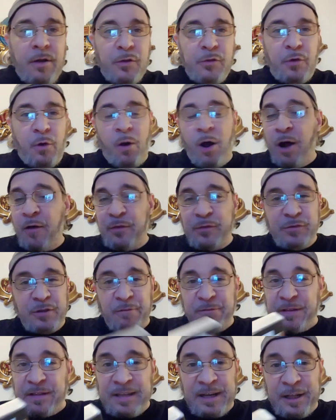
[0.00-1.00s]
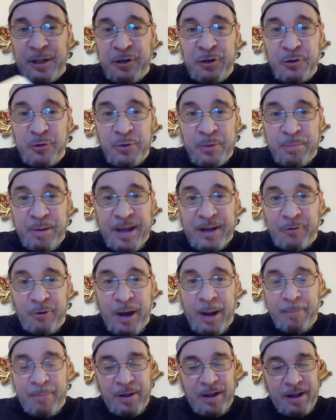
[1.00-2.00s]
So all the stuff that they didn't do in Bad
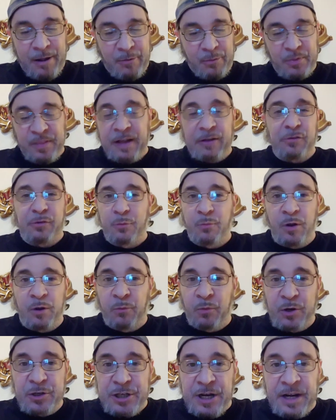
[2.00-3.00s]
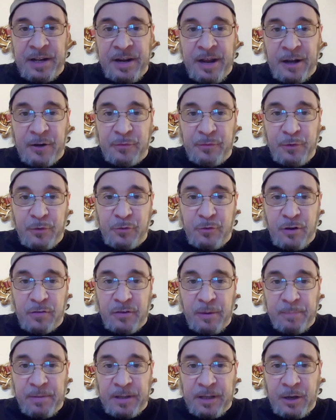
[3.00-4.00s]
Grandpa, that's the one where Johnny Knoxville is
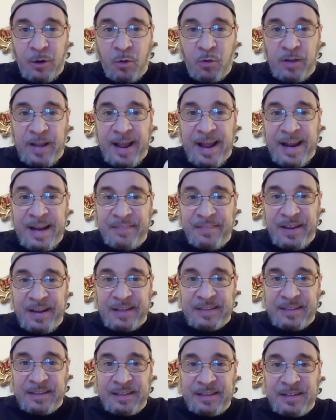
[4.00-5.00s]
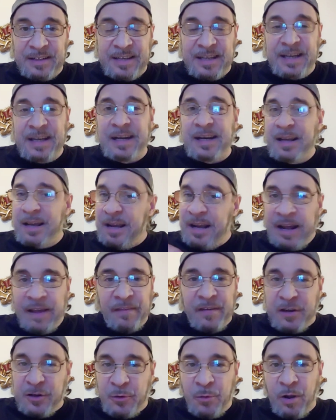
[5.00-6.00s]
dressed up like an old guy and they get the little kid
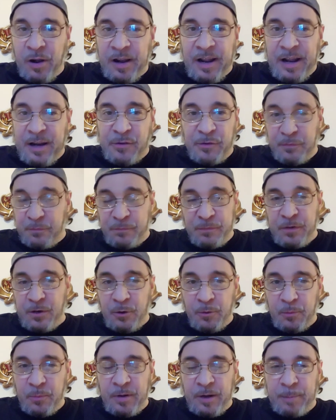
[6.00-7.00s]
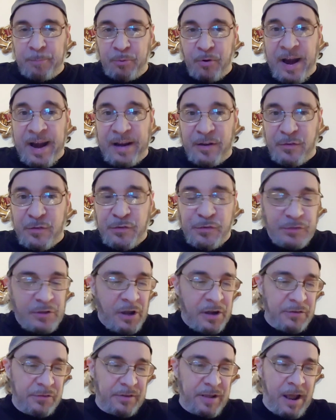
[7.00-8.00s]
and they do all kinds of, pranks and
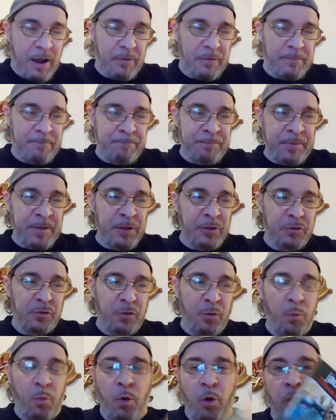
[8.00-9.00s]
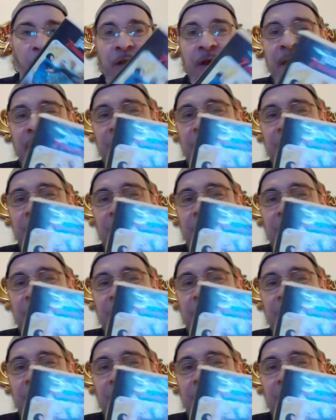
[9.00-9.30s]
stunts out into the world.